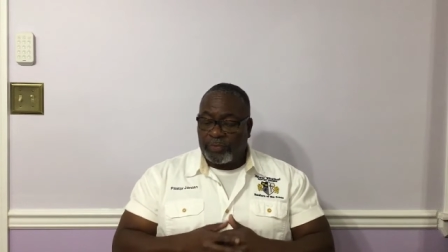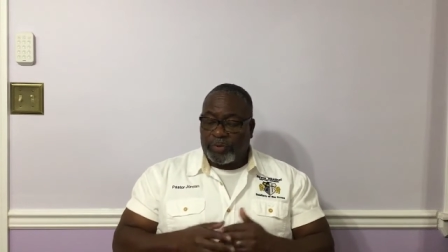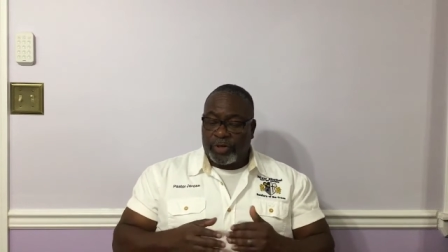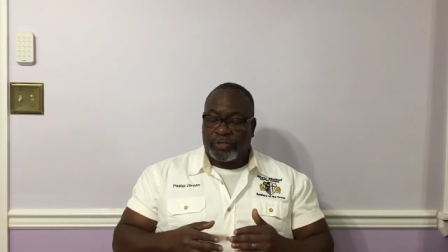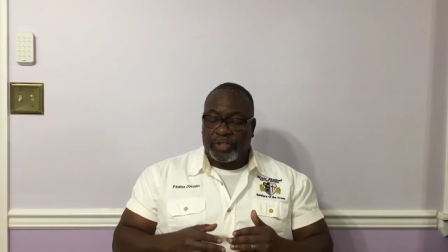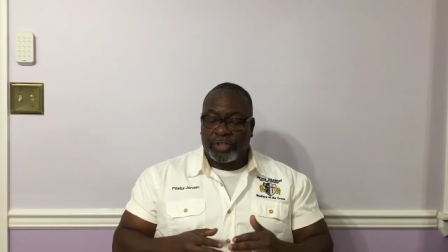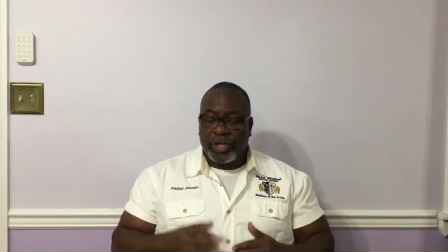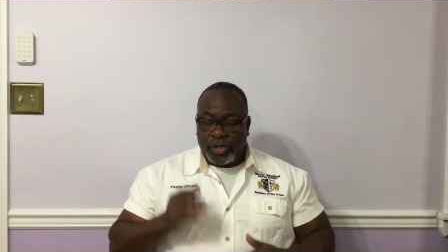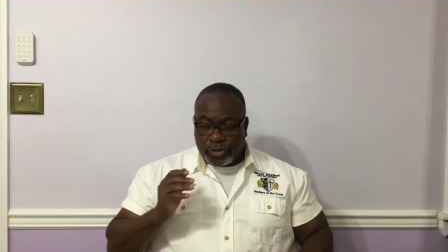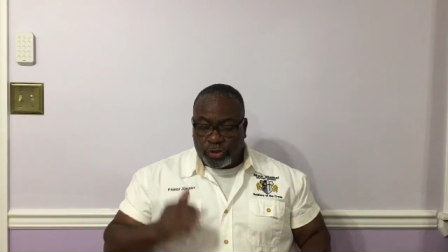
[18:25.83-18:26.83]
person
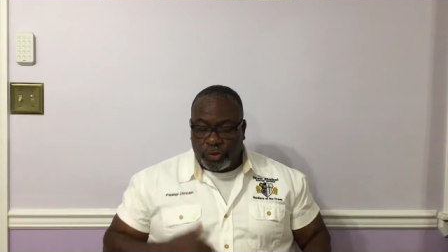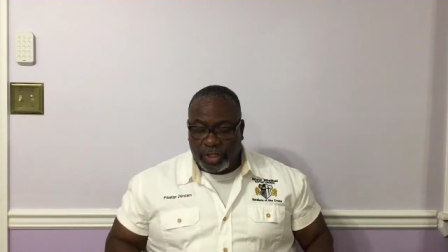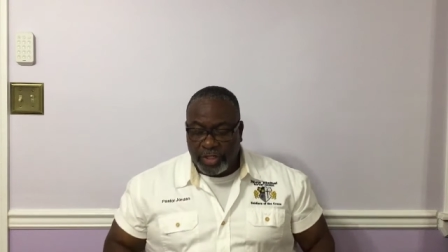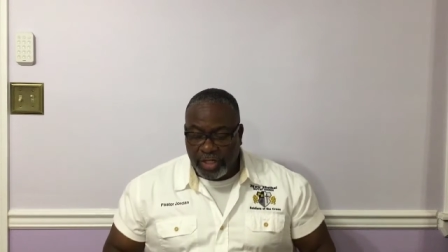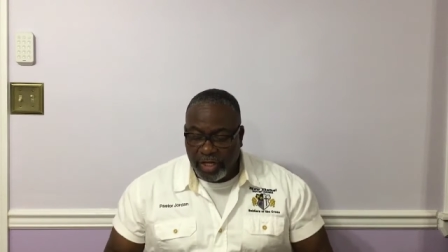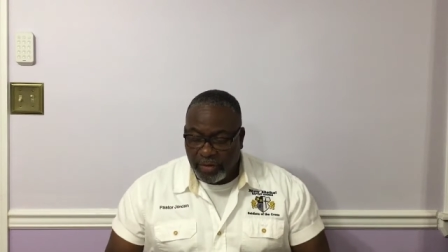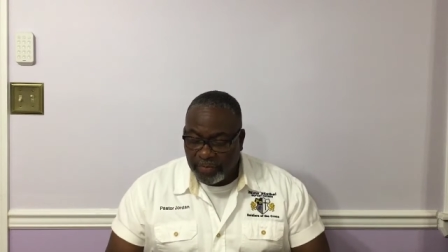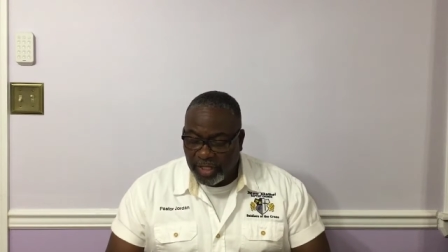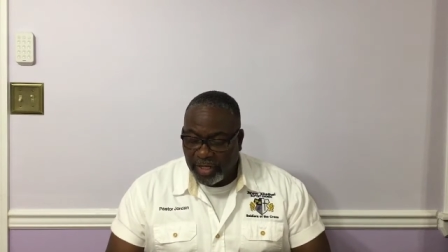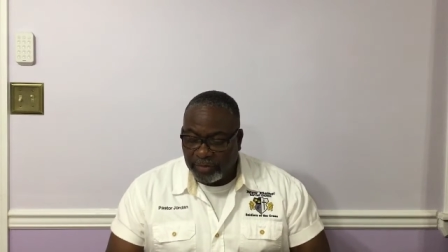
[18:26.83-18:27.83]
to
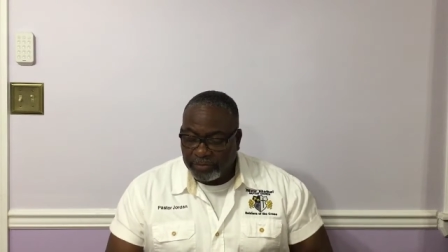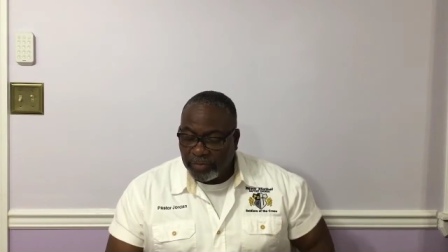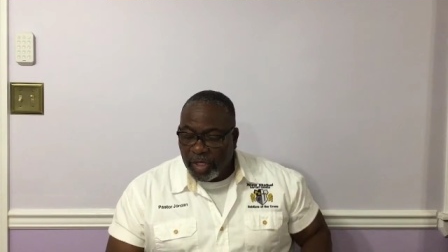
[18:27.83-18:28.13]
condemn them.